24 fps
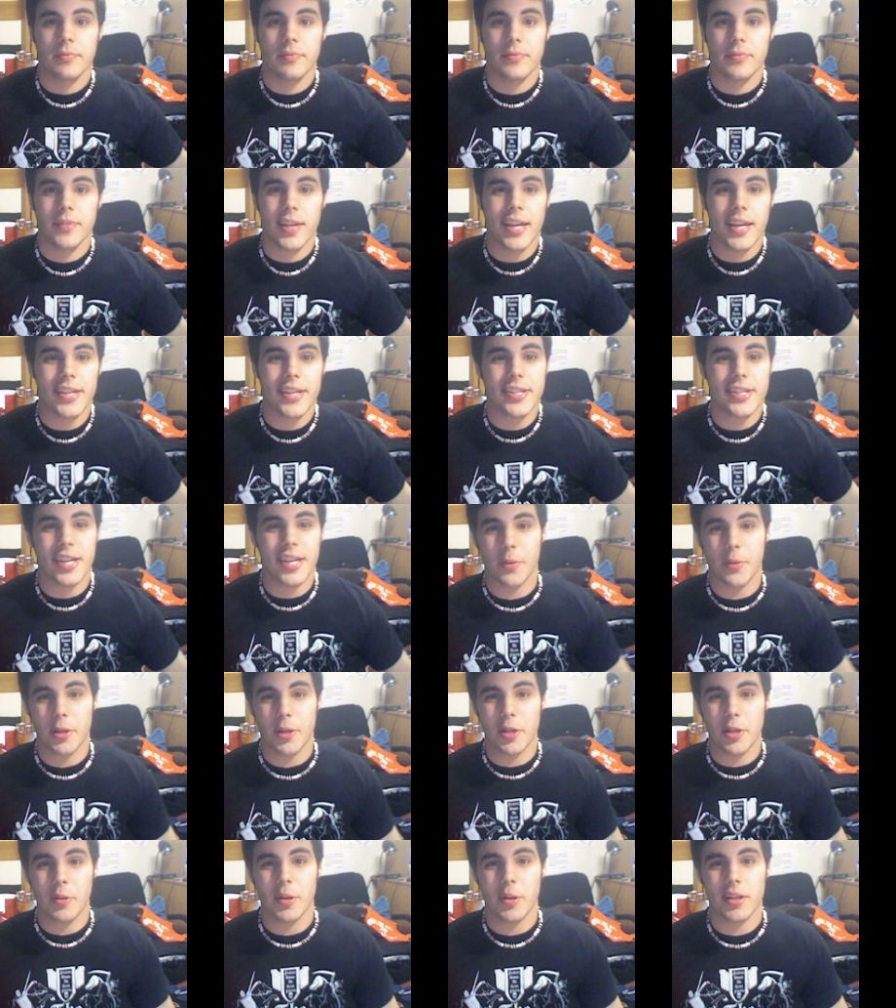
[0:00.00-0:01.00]
Hey Psych
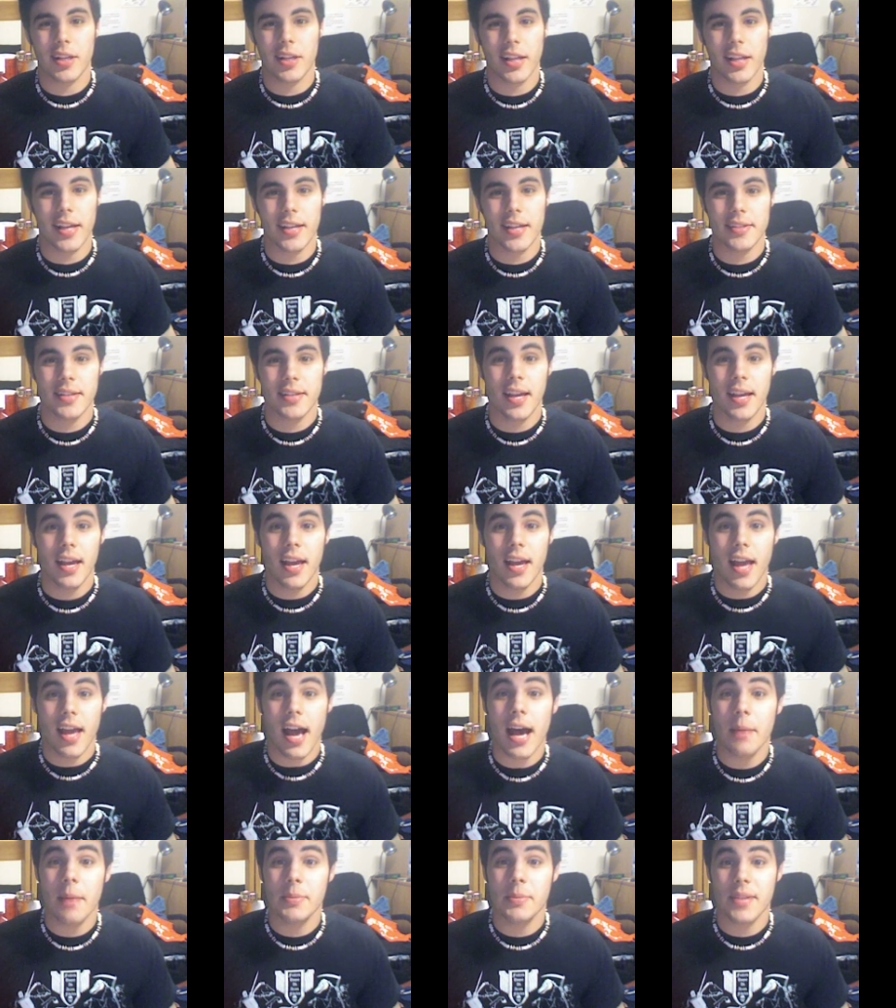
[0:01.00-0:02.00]
101 class,
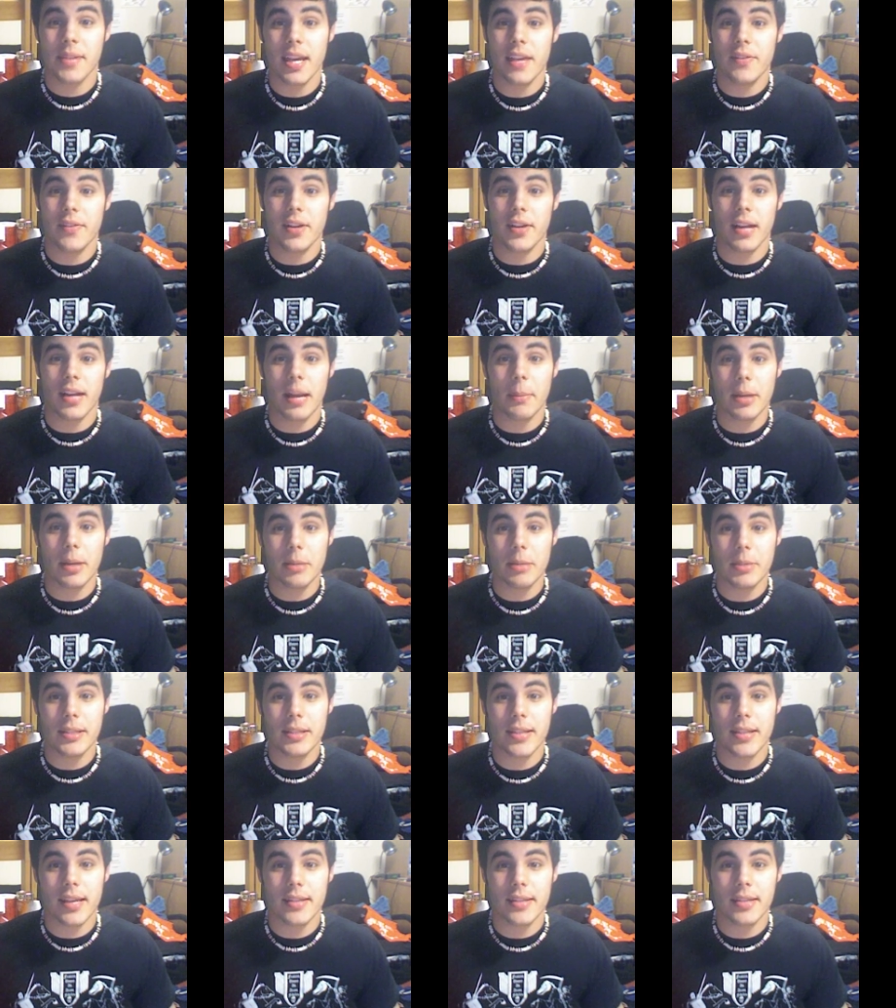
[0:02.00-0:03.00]
I'm David and I'm going to be
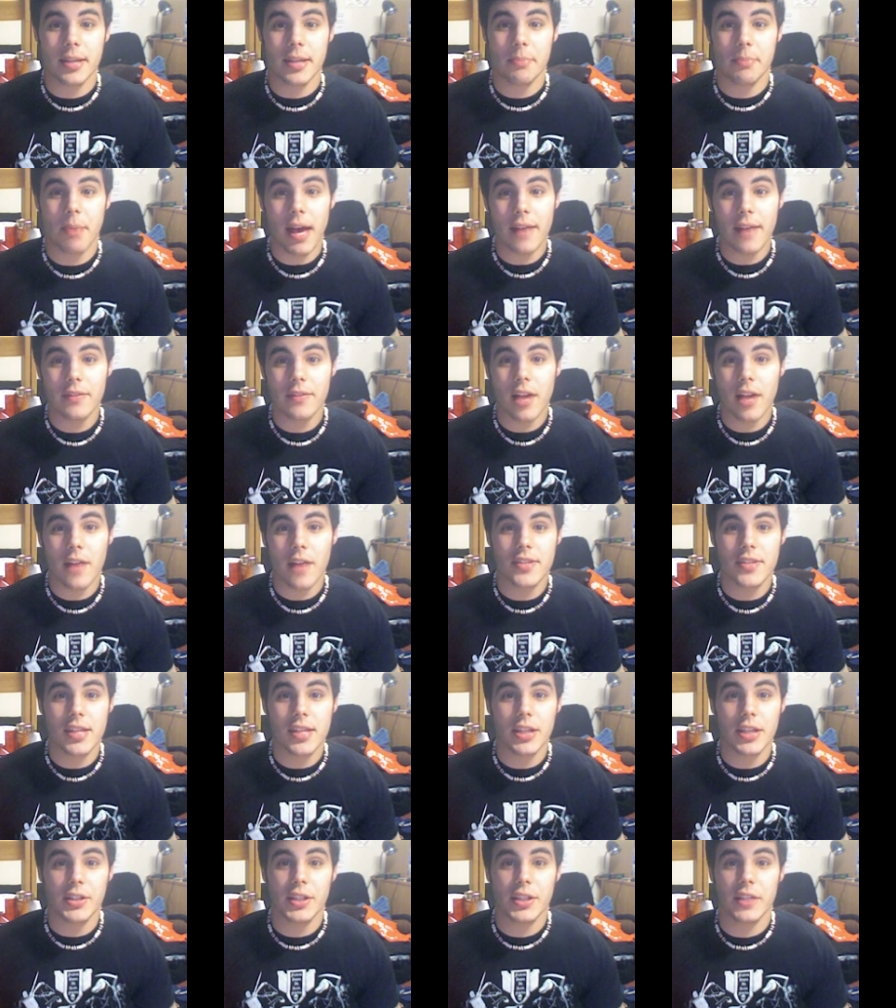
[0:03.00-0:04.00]
testing Pavlov's
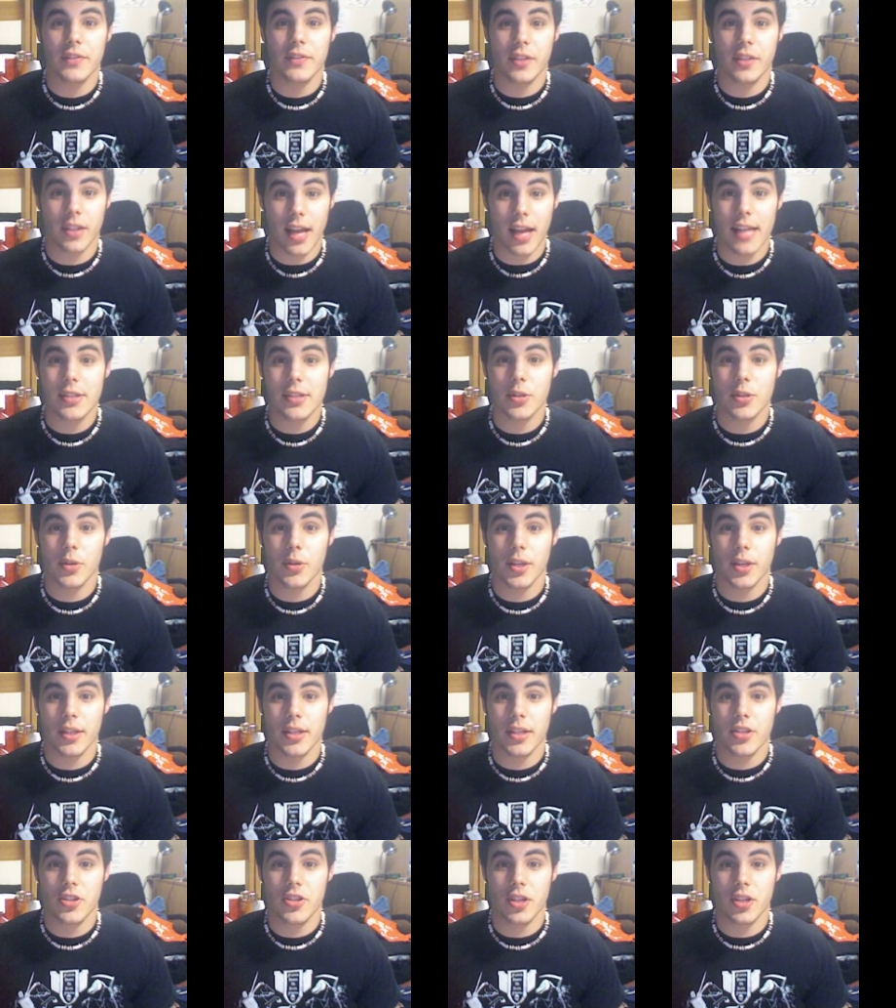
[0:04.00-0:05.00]
theory of classical
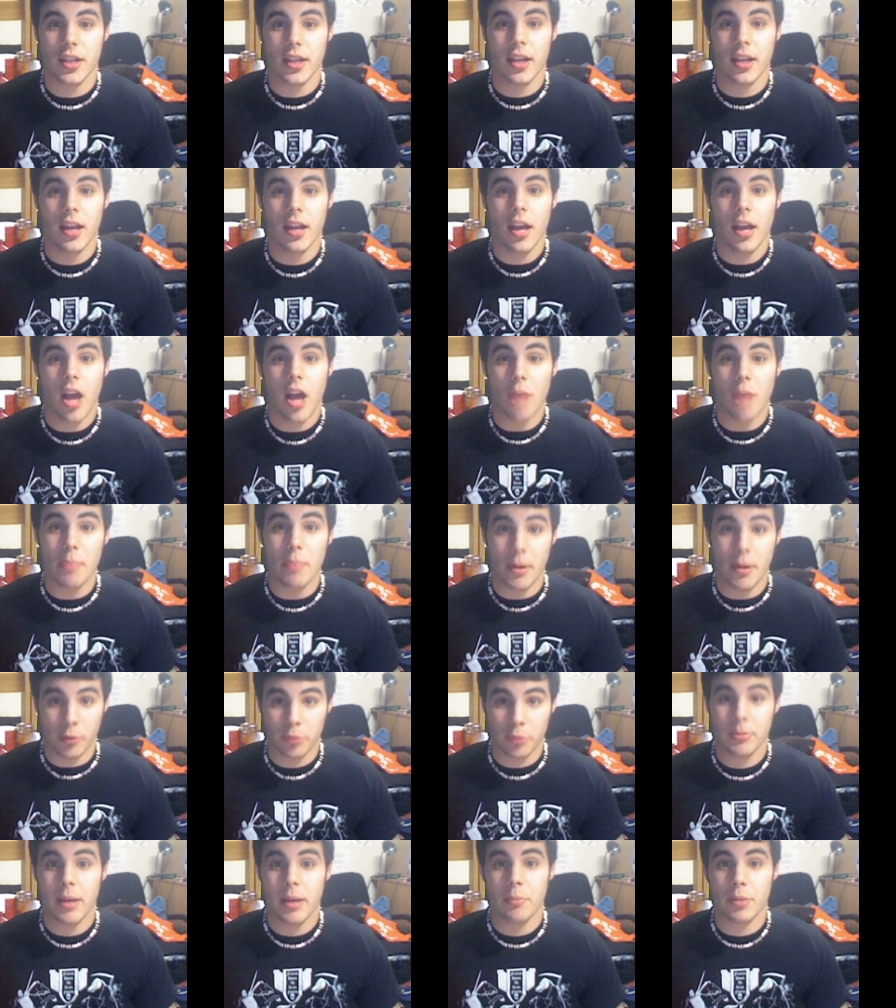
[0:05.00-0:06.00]
conditioning on my
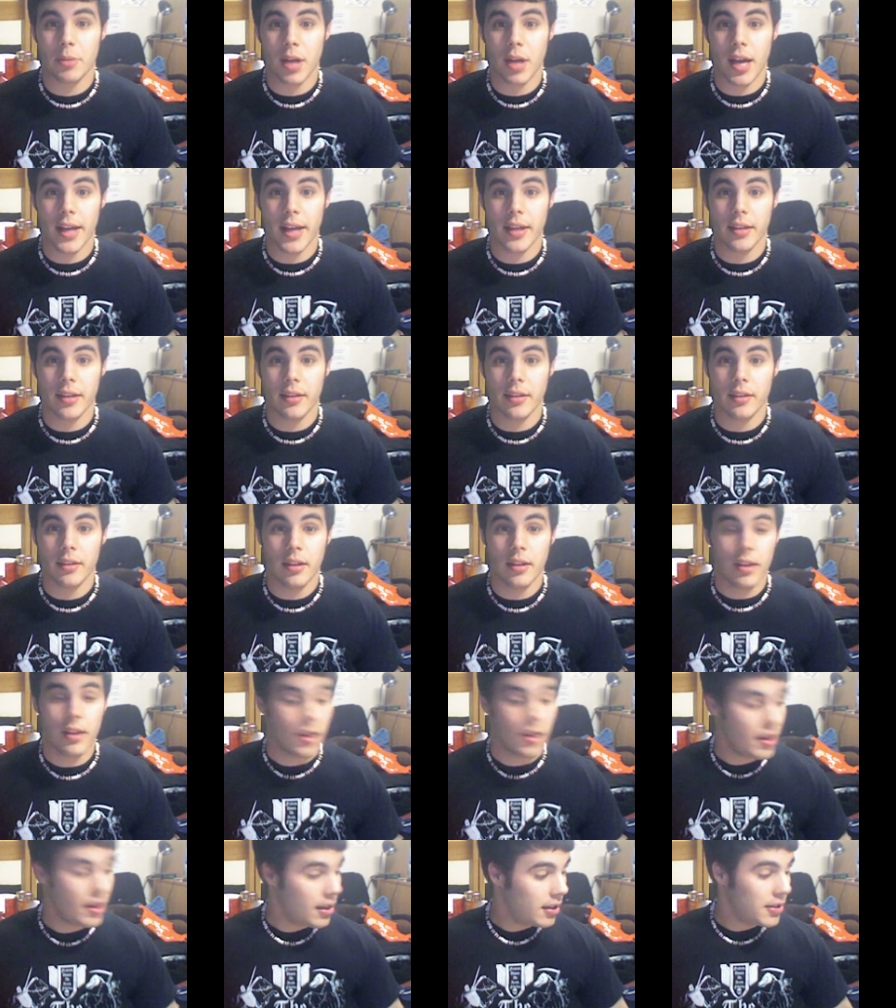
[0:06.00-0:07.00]
roommate Brian.
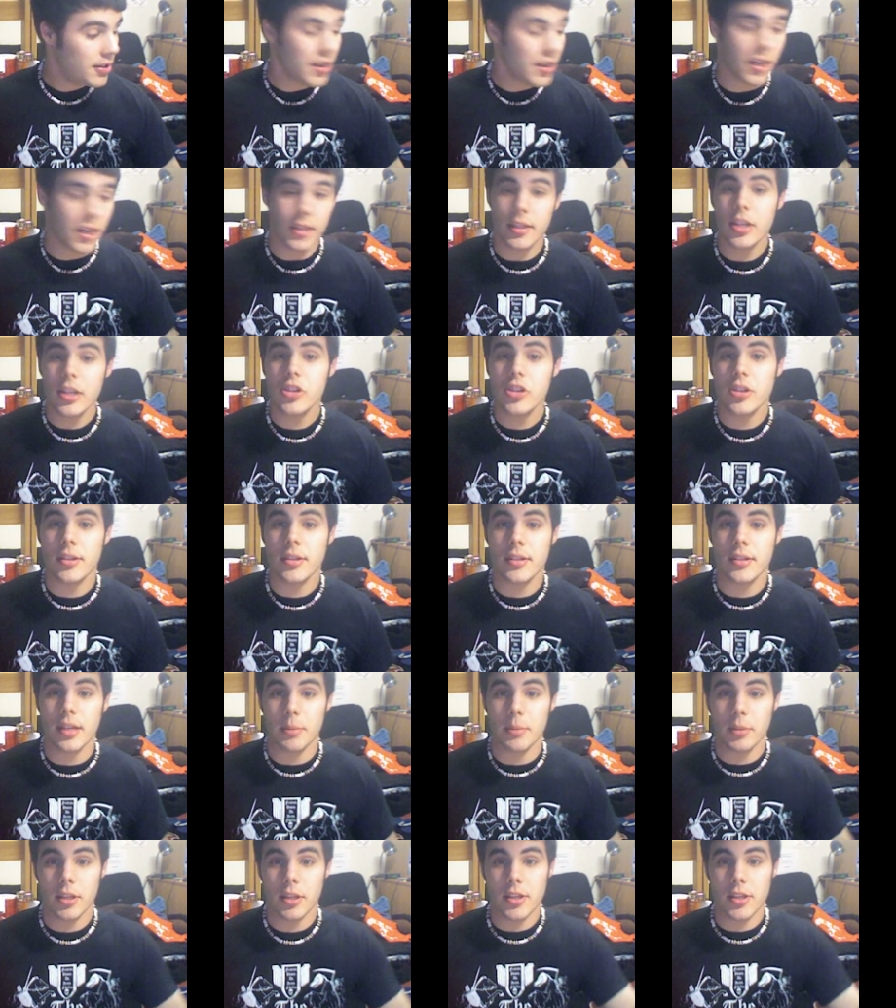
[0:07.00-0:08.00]
The conditioned
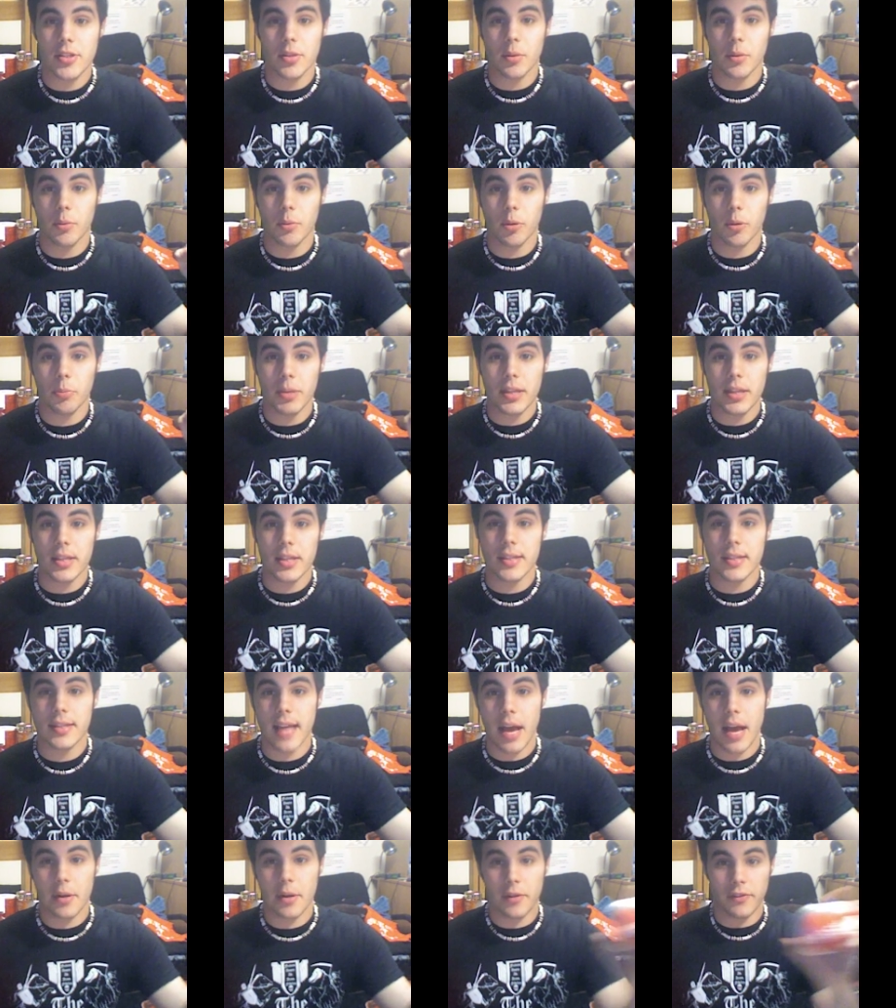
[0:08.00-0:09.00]
stimulus will be this
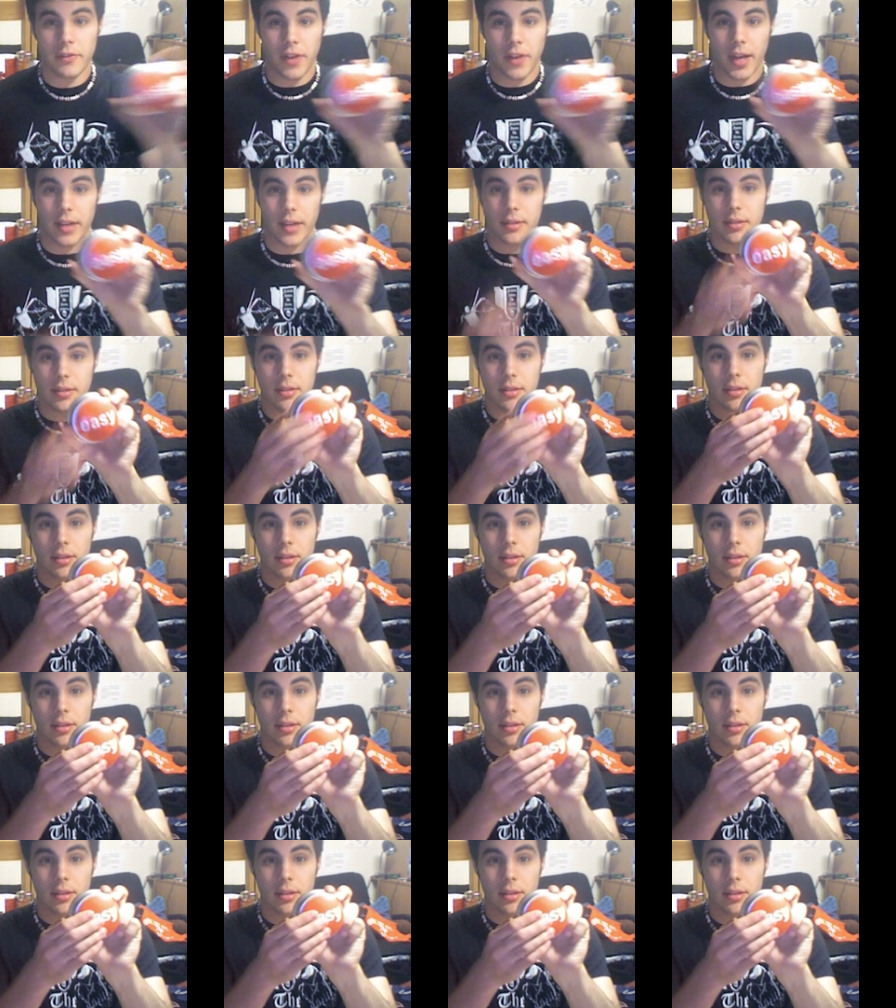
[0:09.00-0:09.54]
sound effect.